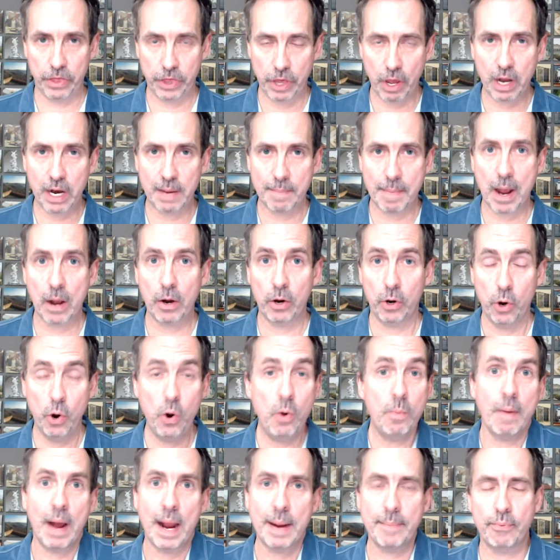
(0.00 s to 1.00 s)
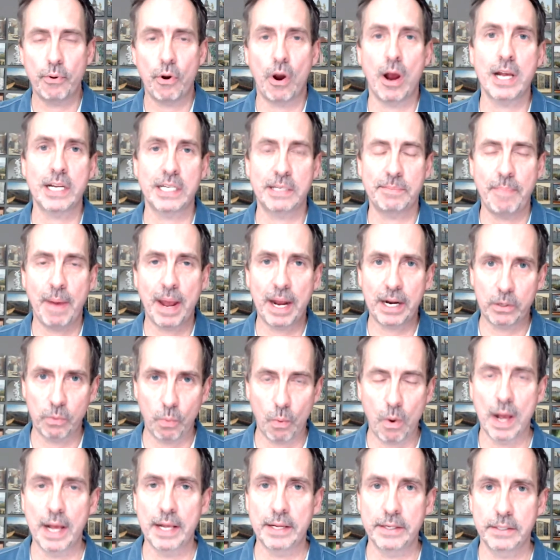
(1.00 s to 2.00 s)
thought about who my prospect
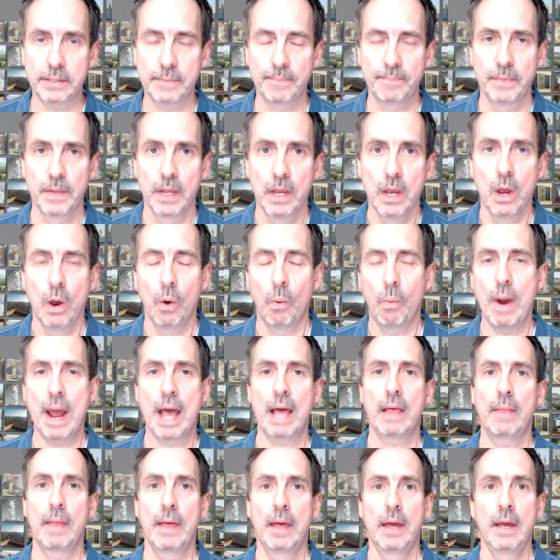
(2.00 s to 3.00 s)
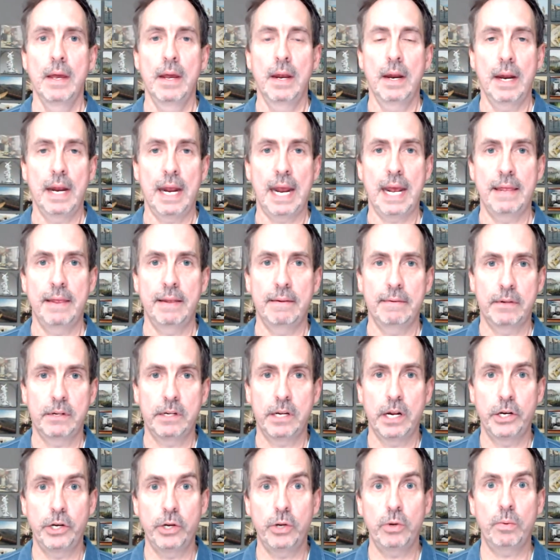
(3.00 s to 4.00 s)
was. Well, and
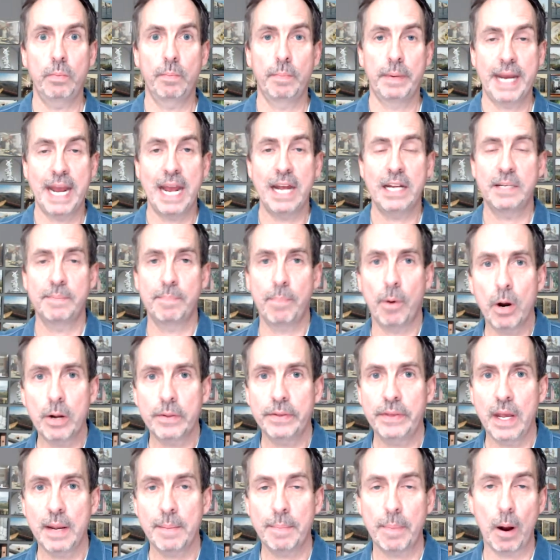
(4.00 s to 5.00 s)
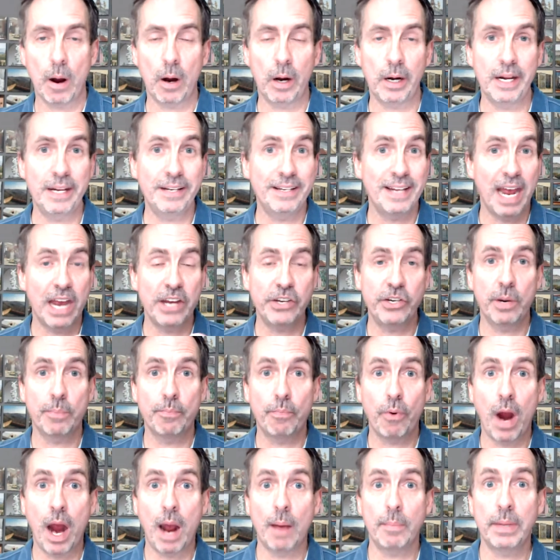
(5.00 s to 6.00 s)
to do kids' birthday parties, as you
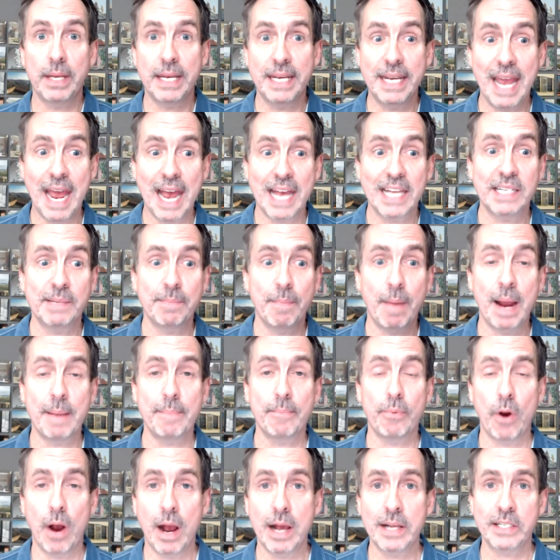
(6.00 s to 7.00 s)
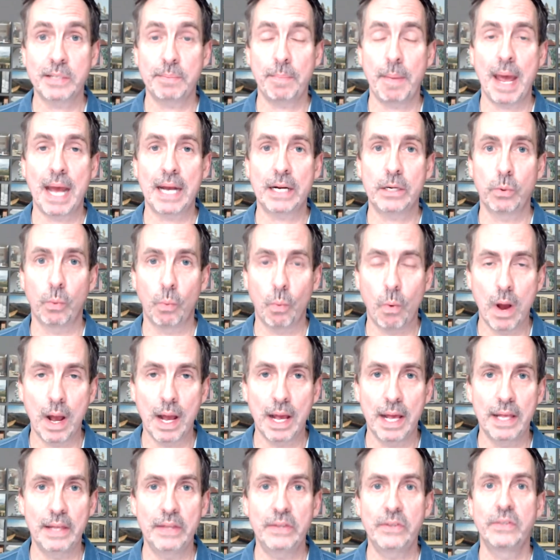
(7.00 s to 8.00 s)
probably guessed, my prospect
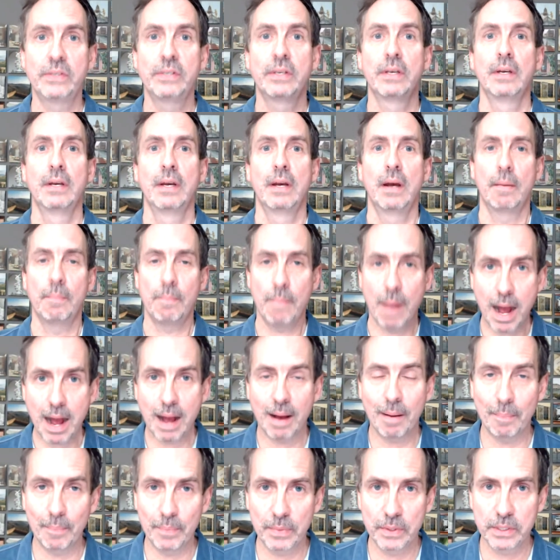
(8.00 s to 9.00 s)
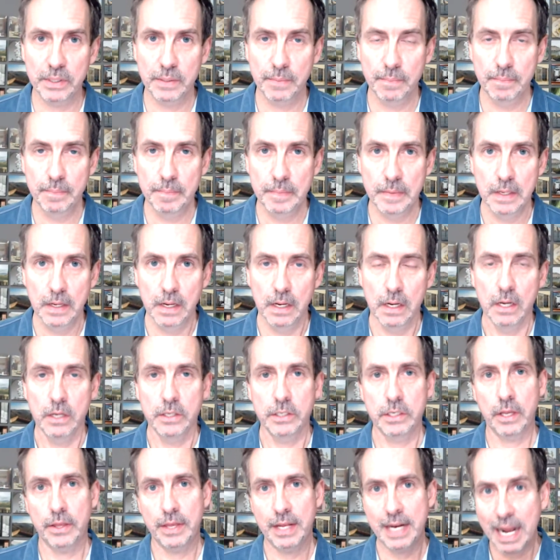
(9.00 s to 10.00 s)
was moms.
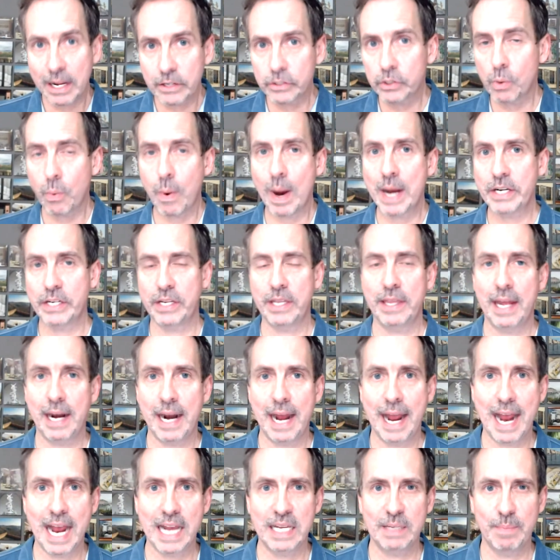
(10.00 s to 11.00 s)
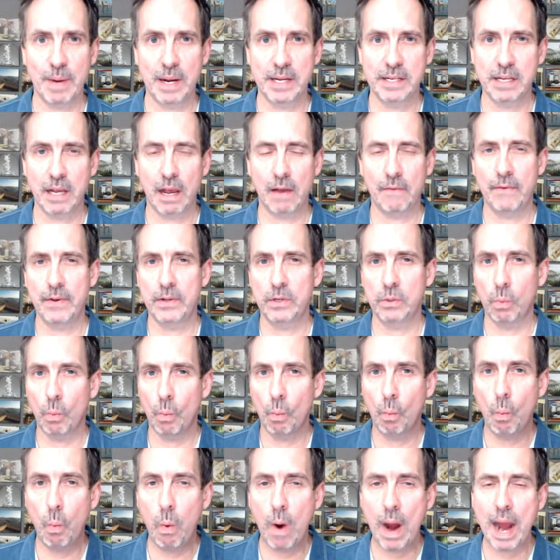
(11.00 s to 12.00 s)
So the next question that I asked myself is,
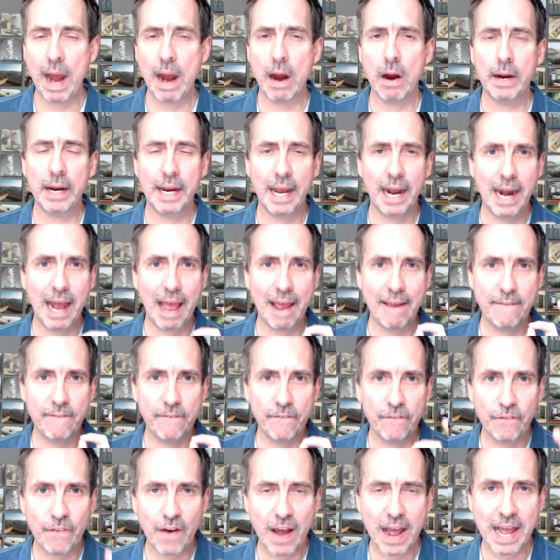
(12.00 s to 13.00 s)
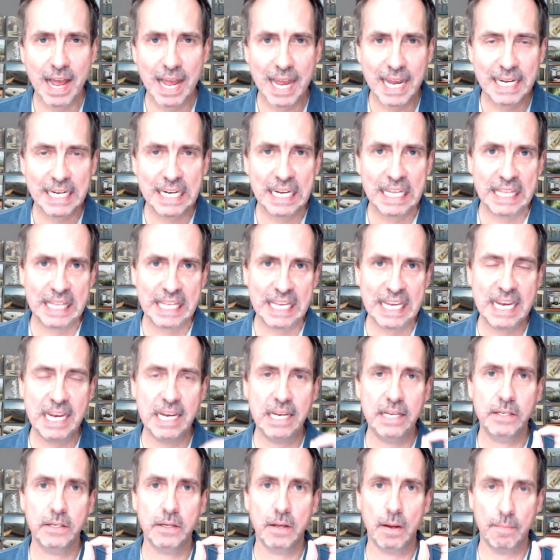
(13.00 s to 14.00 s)
where can I find
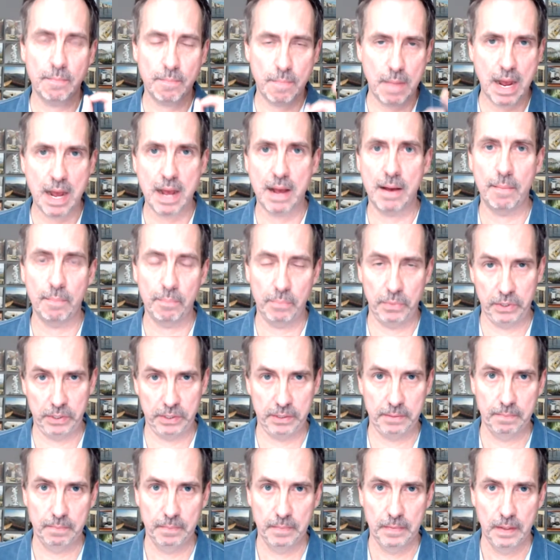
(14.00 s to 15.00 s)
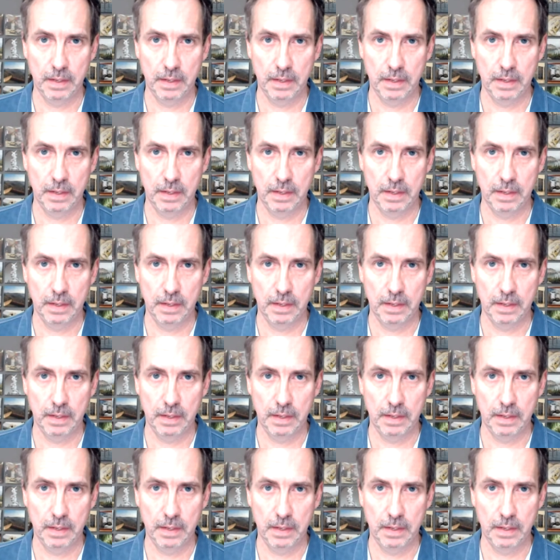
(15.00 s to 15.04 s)
these moms?